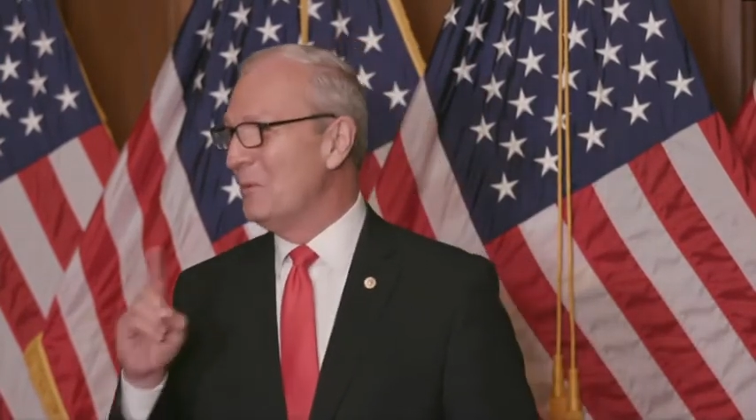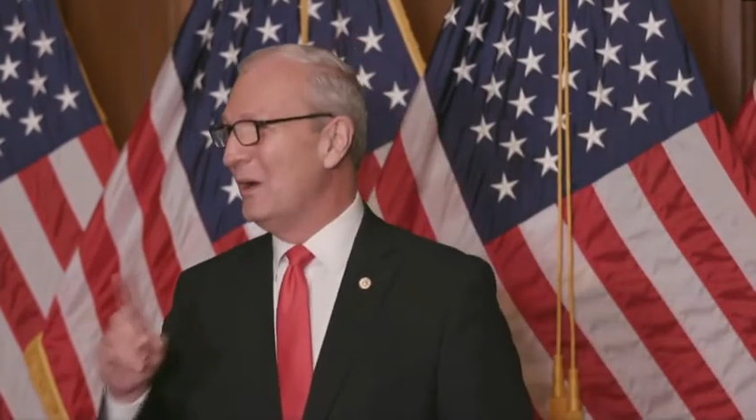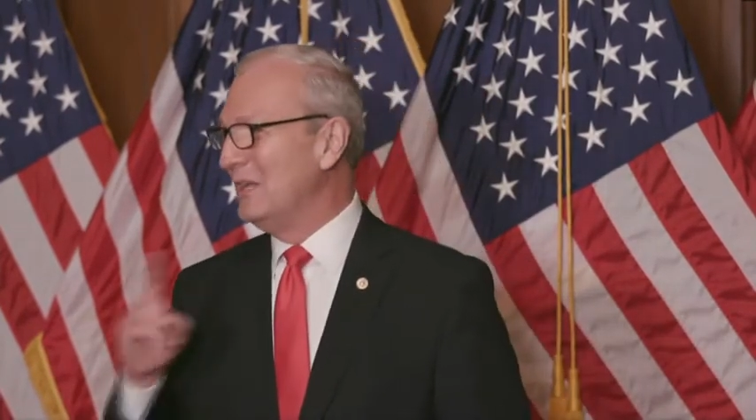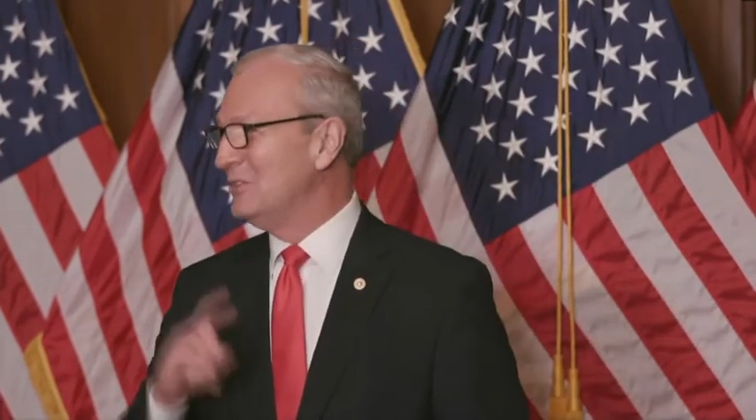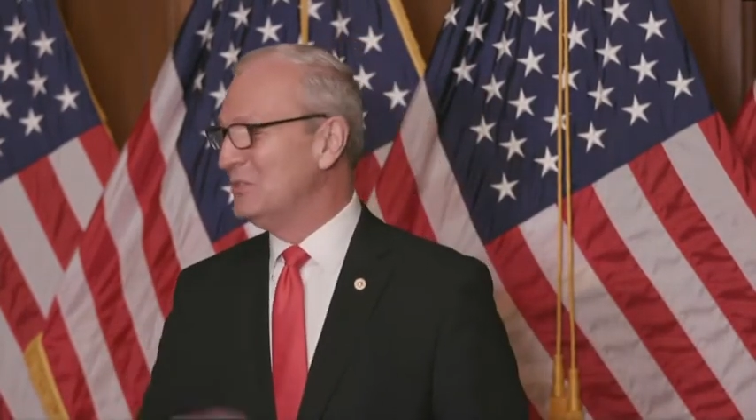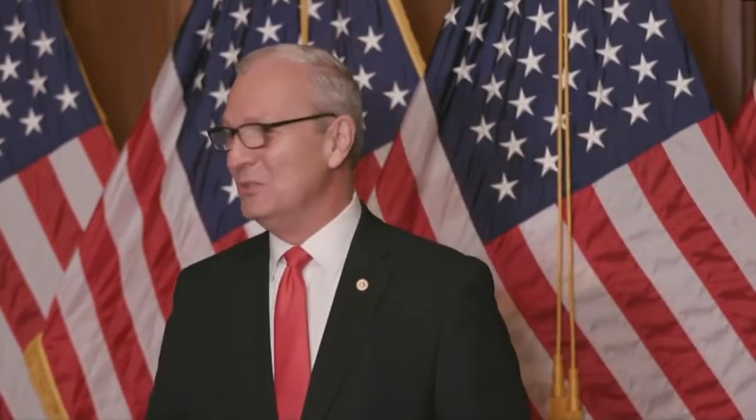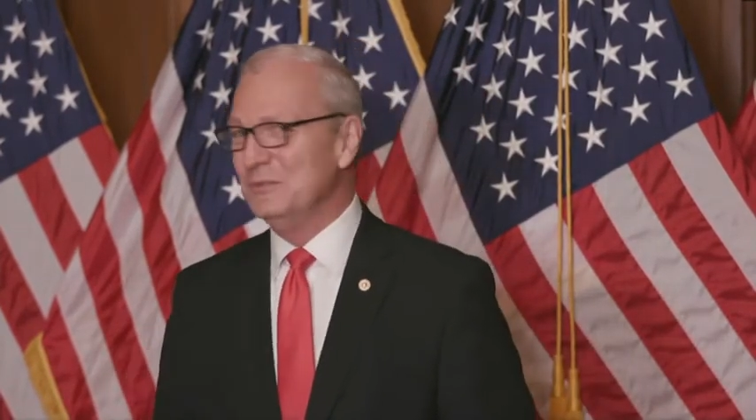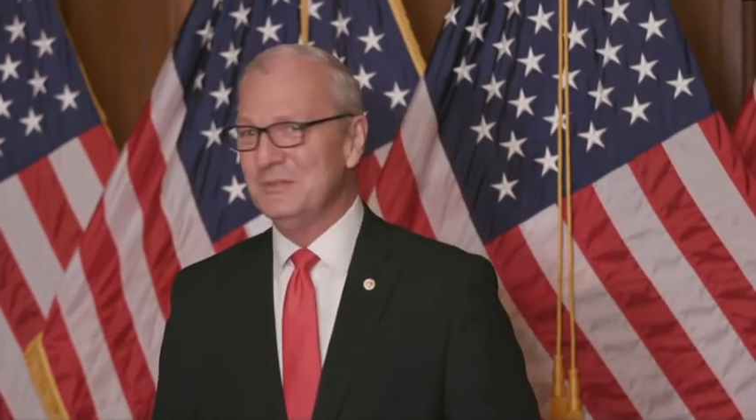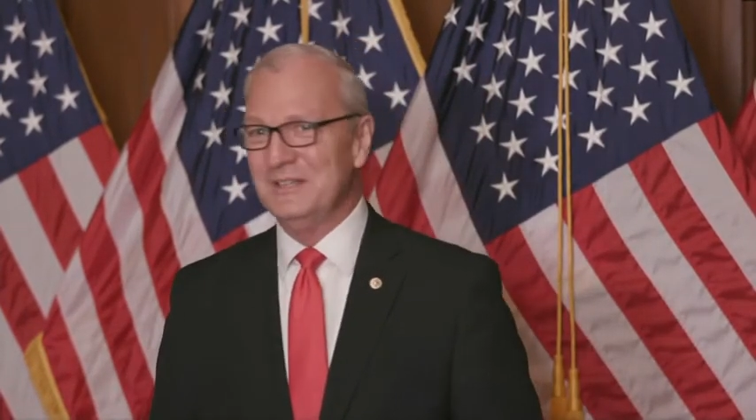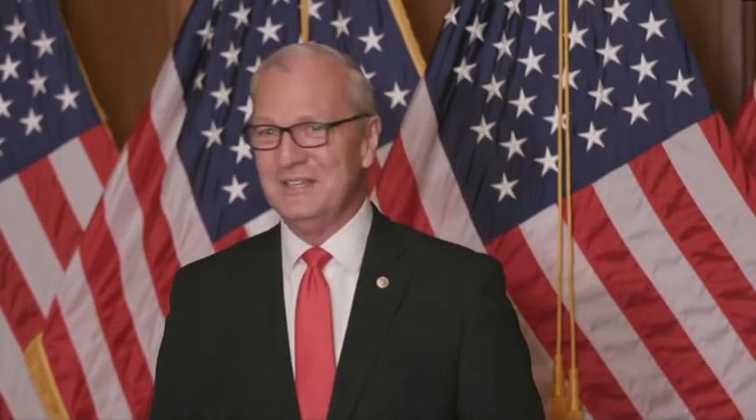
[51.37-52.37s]
one issue
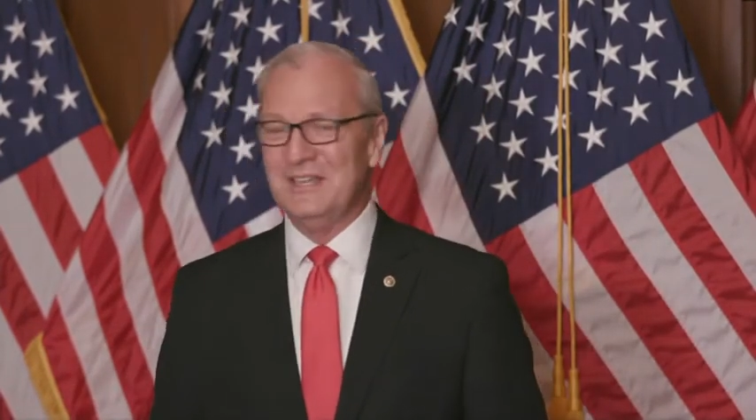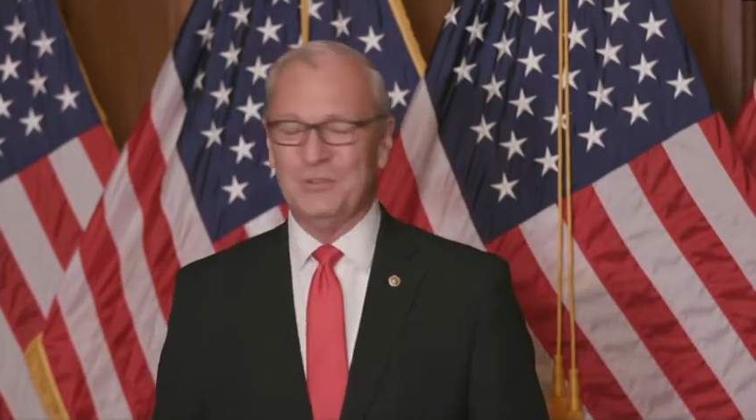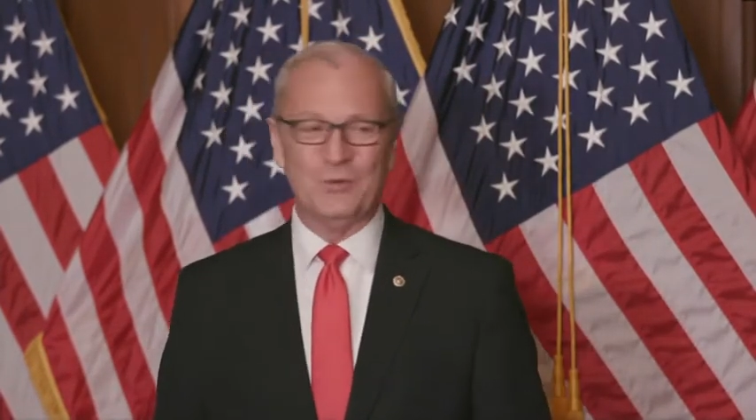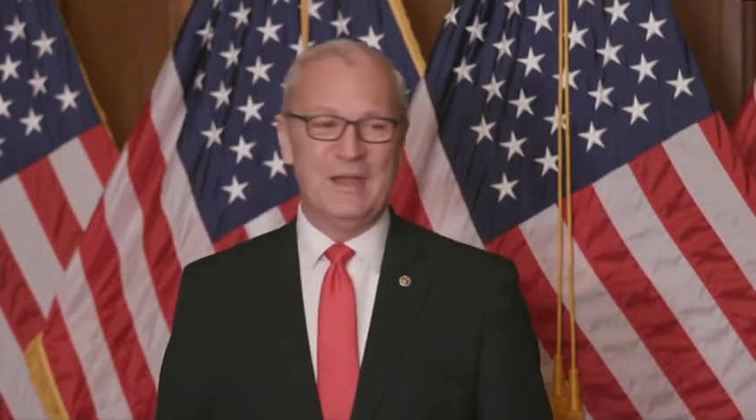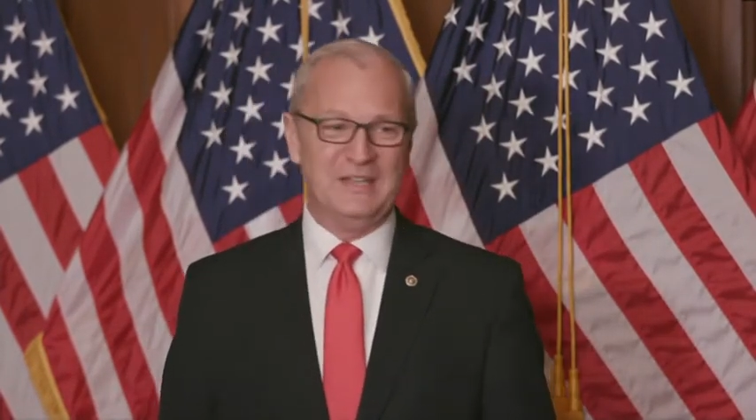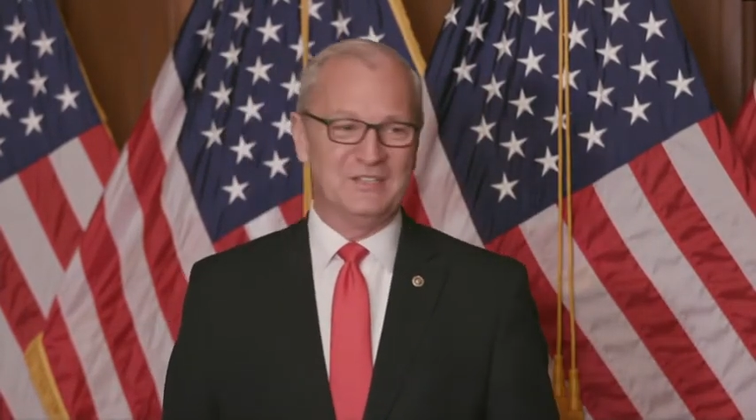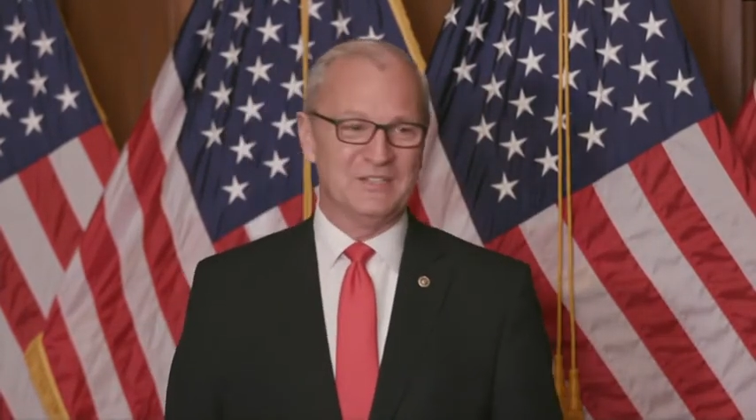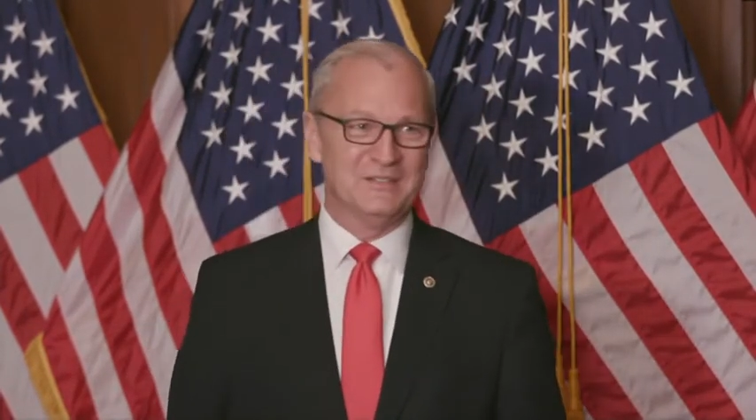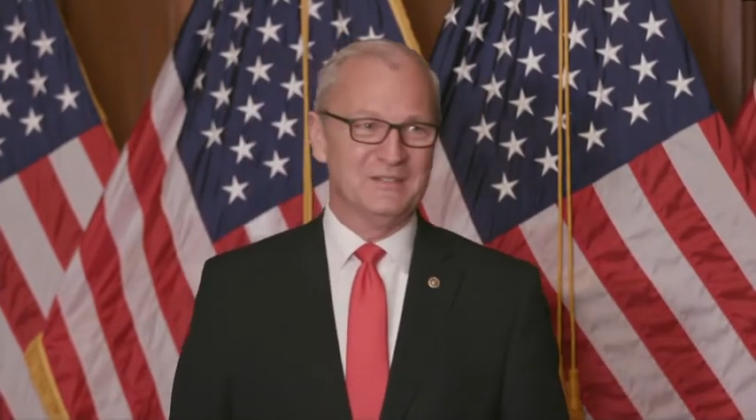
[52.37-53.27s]
in the race.